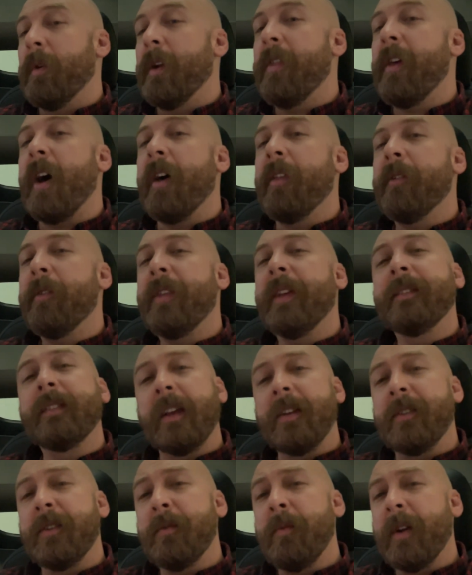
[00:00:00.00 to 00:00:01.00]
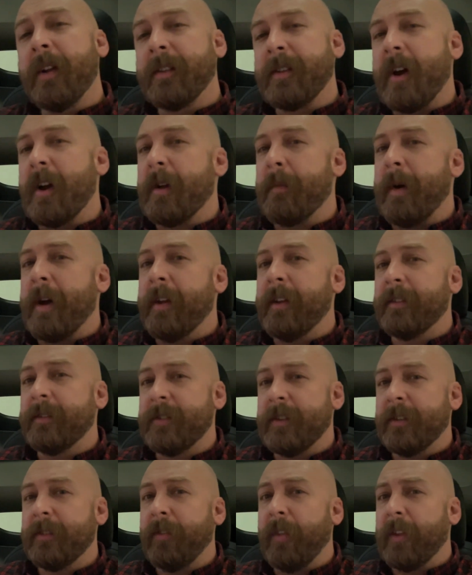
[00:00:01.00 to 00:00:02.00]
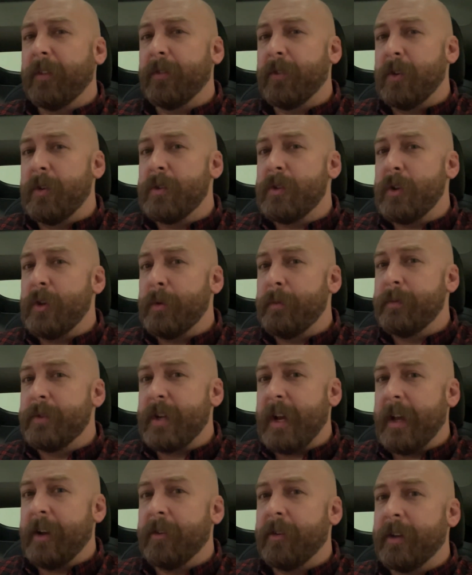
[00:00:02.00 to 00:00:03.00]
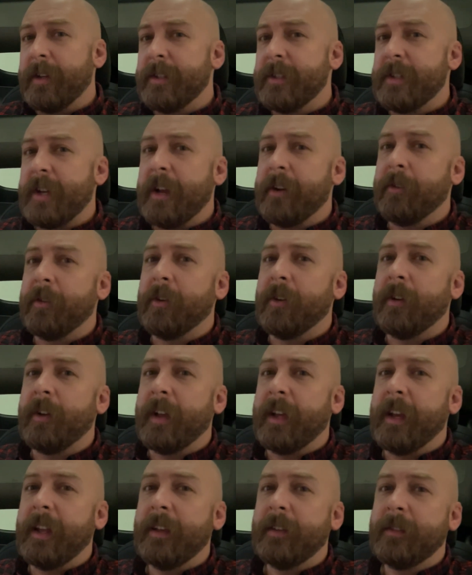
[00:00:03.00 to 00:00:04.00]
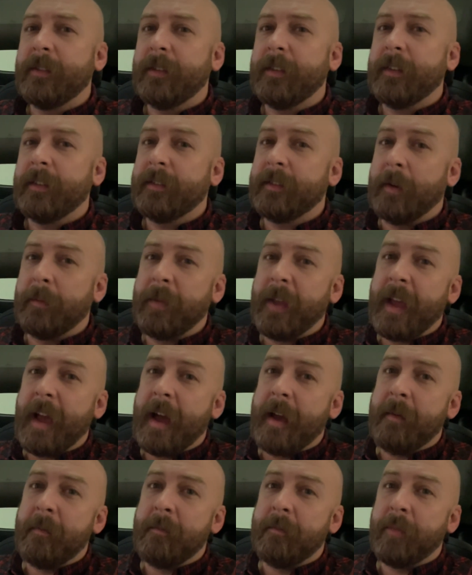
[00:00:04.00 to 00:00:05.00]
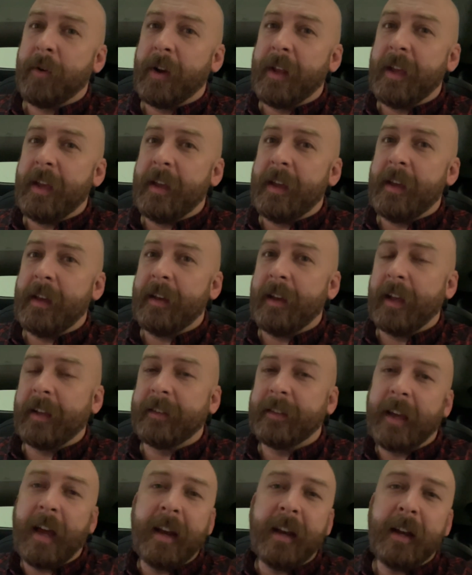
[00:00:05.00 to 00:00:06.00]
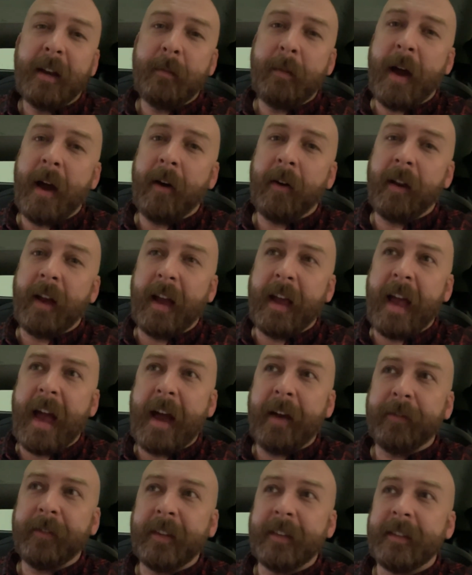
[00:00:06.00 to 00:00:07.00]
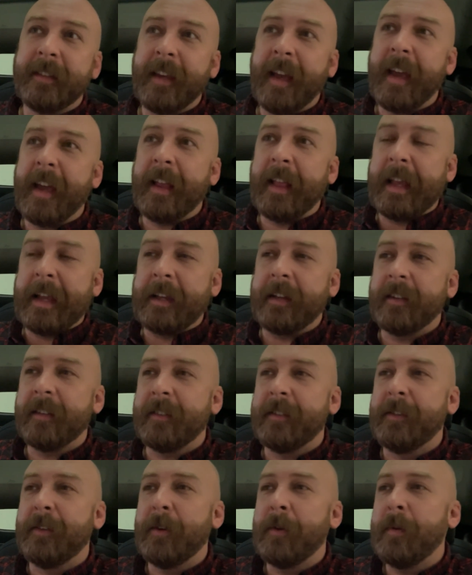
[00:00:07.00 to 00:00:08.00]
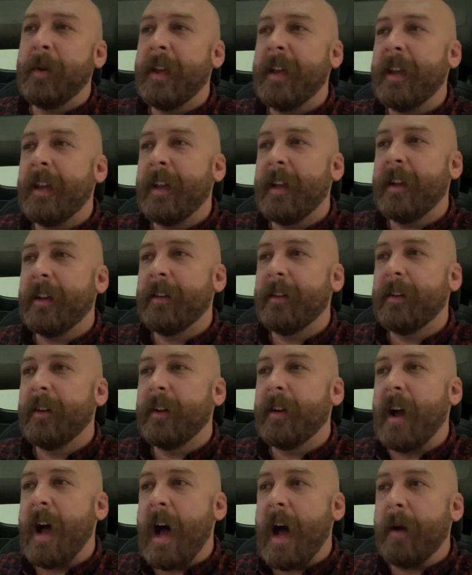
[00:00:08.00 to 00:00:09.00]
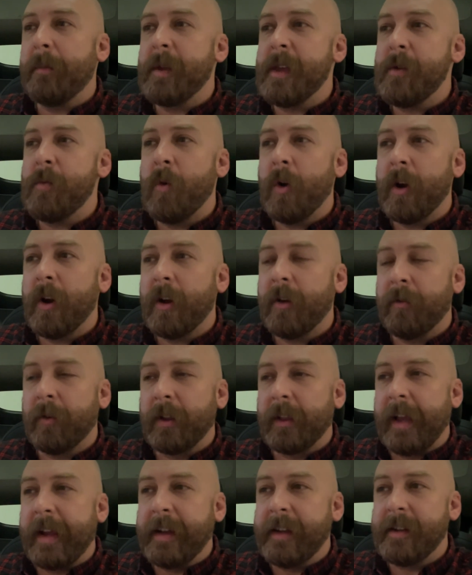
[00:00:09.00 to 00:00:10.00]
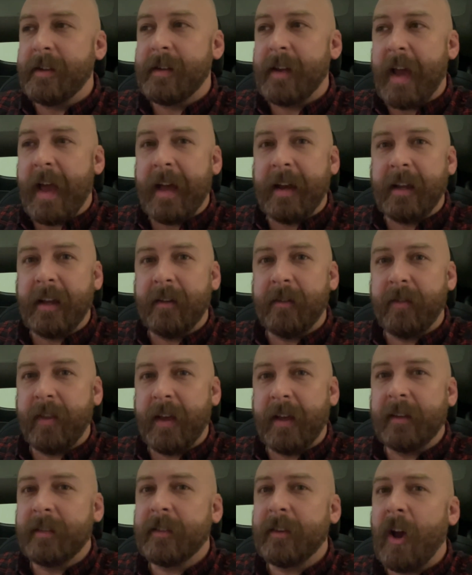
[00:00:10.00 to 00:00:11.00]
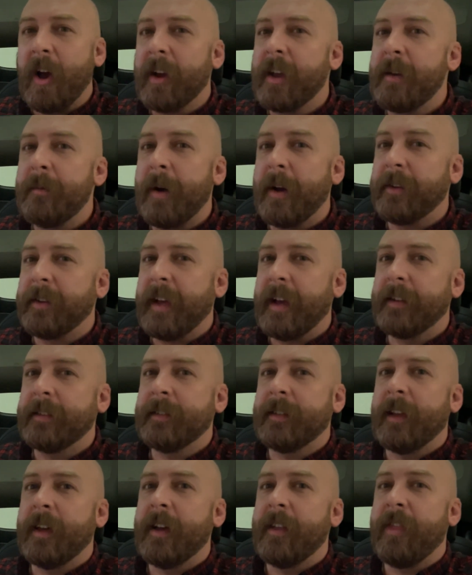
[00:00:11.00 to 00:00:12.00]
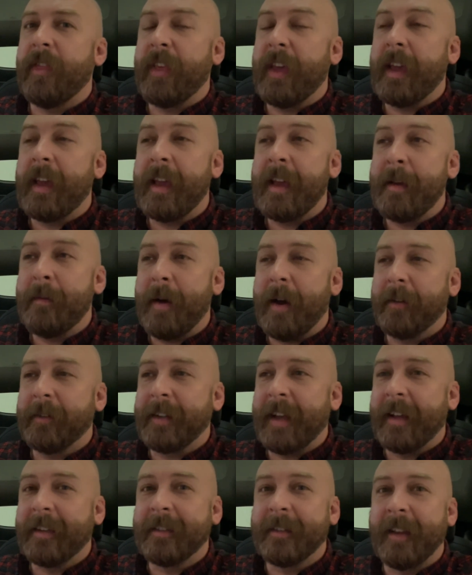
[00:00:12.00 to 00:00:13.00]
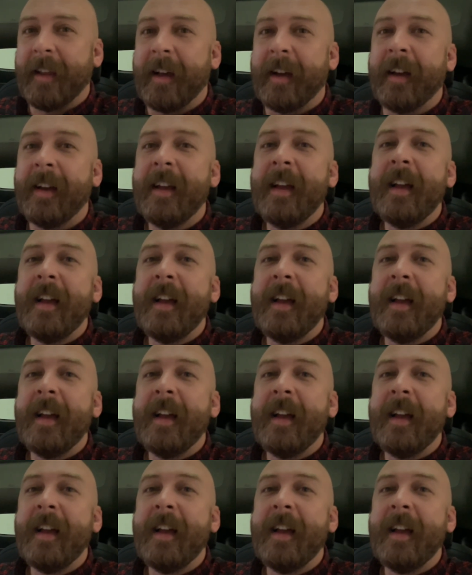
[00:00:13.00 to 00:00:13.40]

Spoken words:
of the other things I do want to talk about is just this YouTube channel in general. It is something I'm pretty excited about. I have to say, like, doing hobby work related to any of this, talking about Tesla, thinking about Tesla,